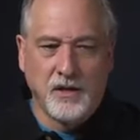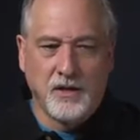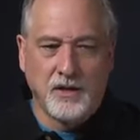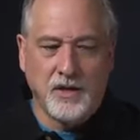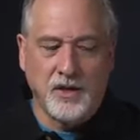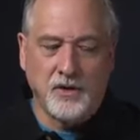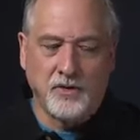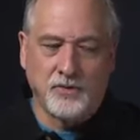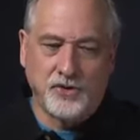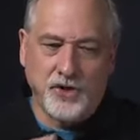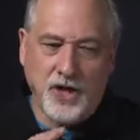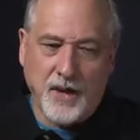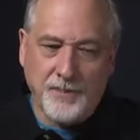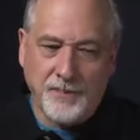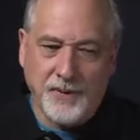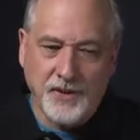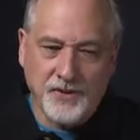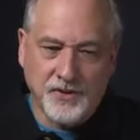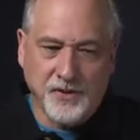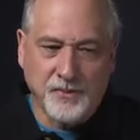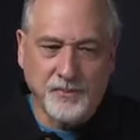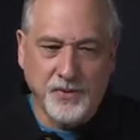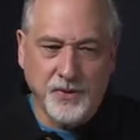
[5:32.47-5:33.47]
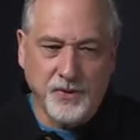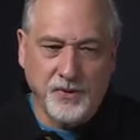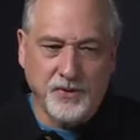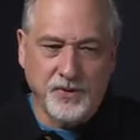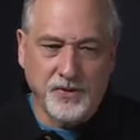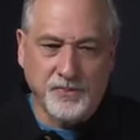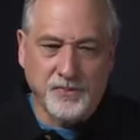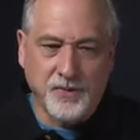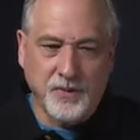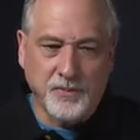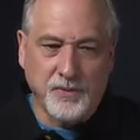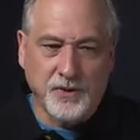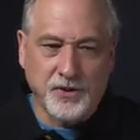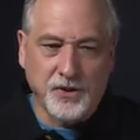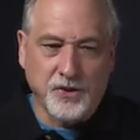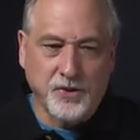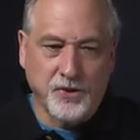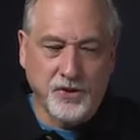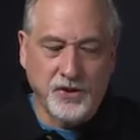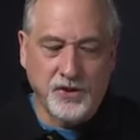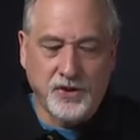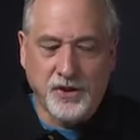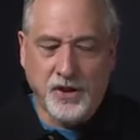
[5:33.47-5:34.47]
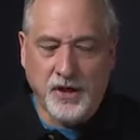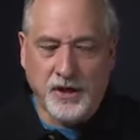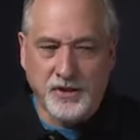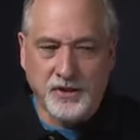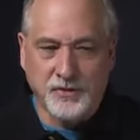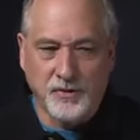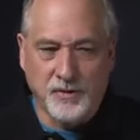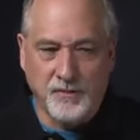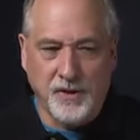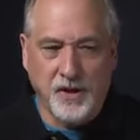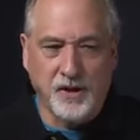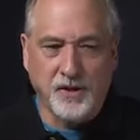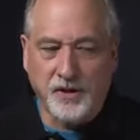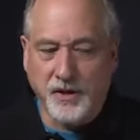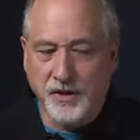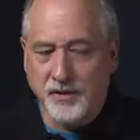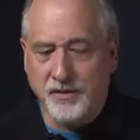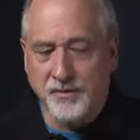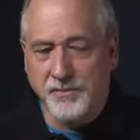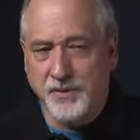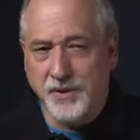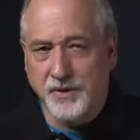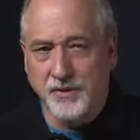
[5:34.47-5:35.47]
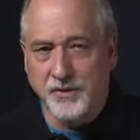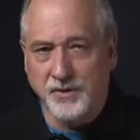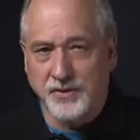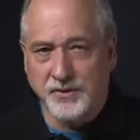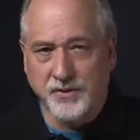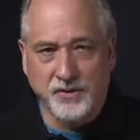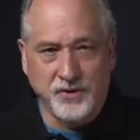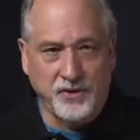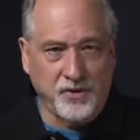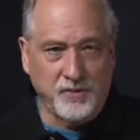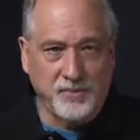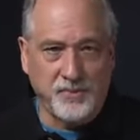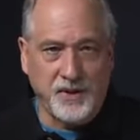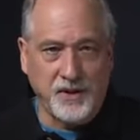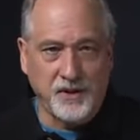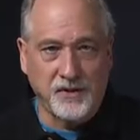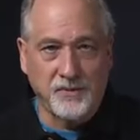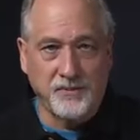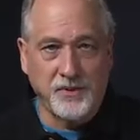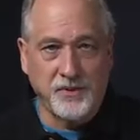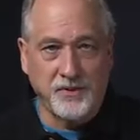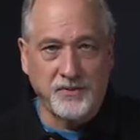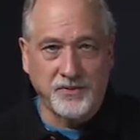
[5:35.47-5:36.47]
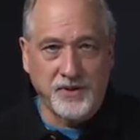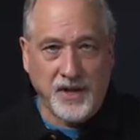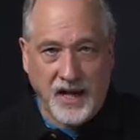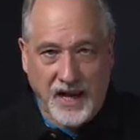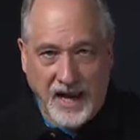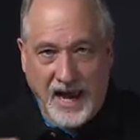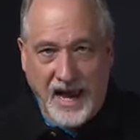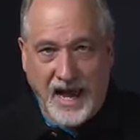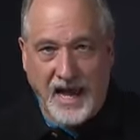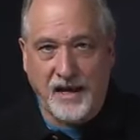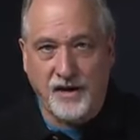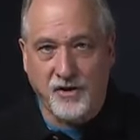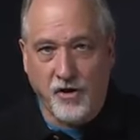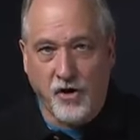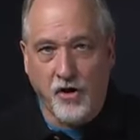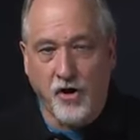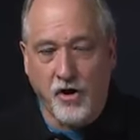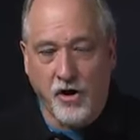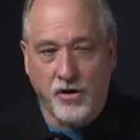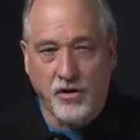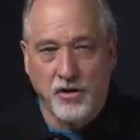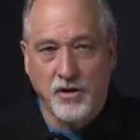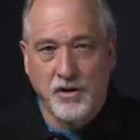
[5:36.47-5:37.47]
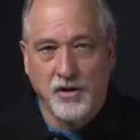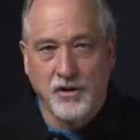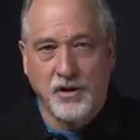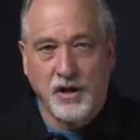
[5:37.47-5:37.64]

you know, Japanese computers pretty much couldn't talk to American computers or European computers at all.